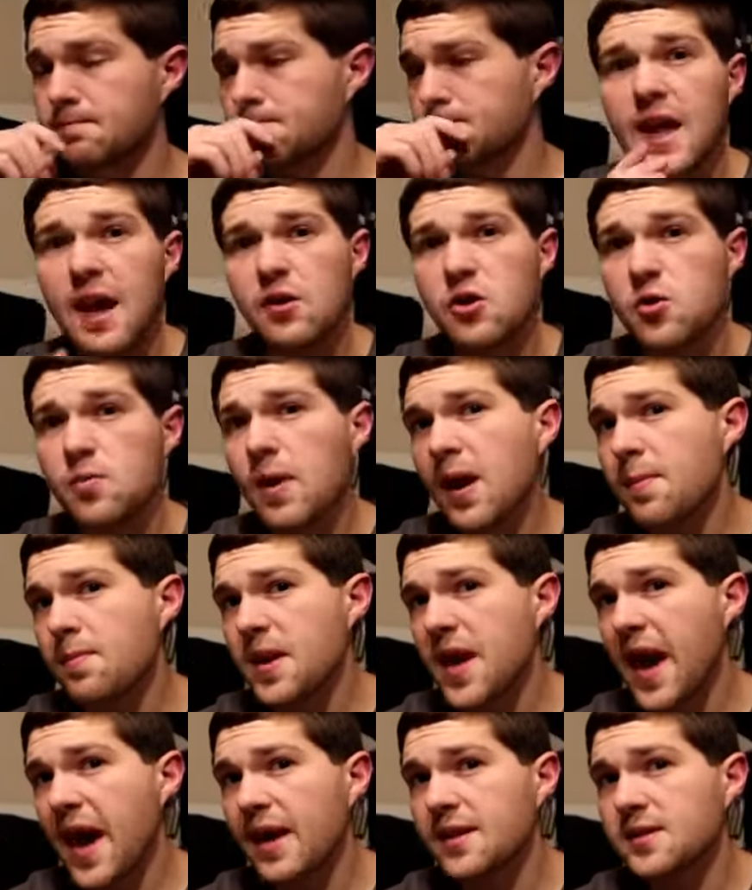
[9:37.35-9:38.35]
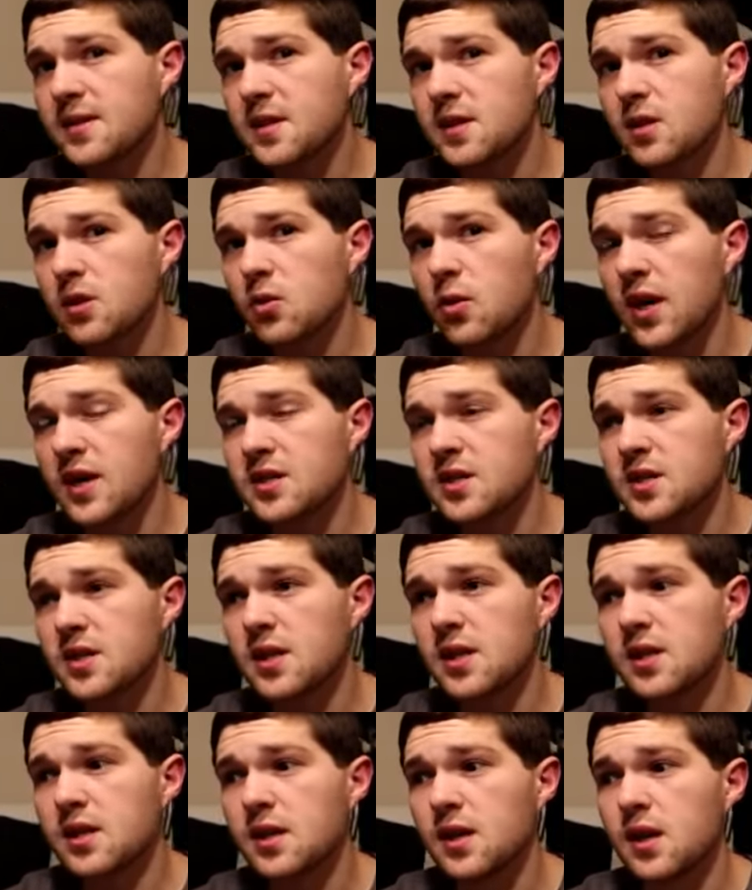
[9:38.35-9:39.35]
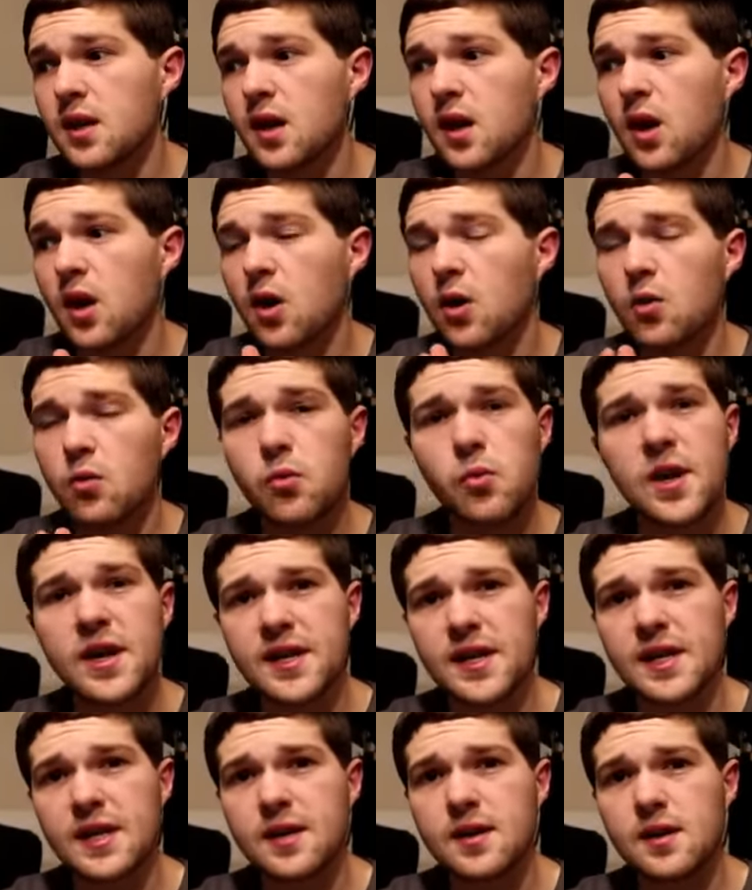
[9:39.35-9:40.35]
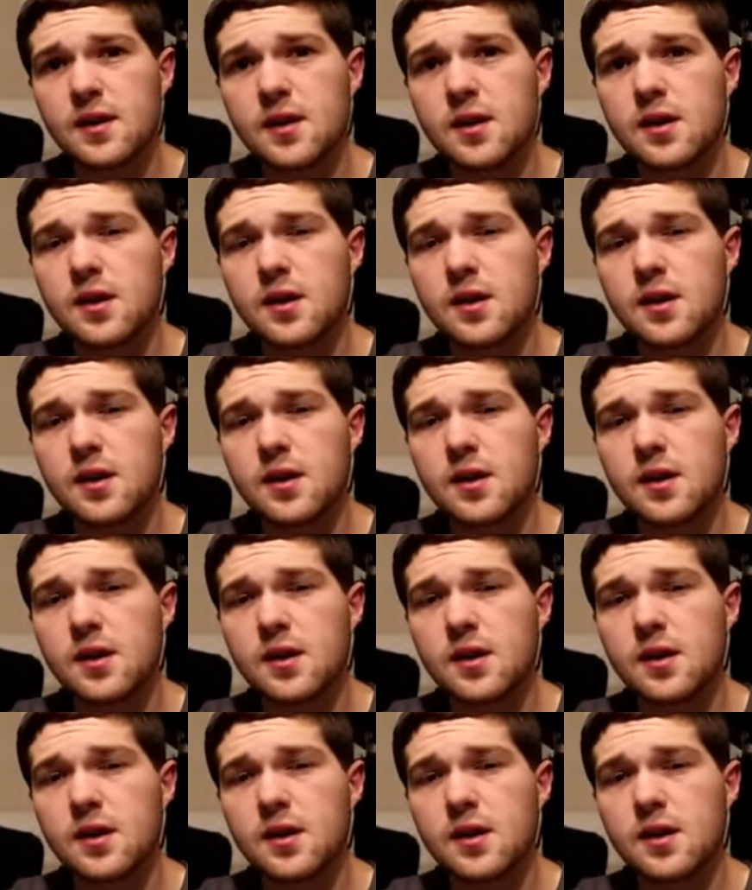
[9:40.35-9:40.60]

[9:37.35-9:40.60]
Now, you might be asking the question, Ricky,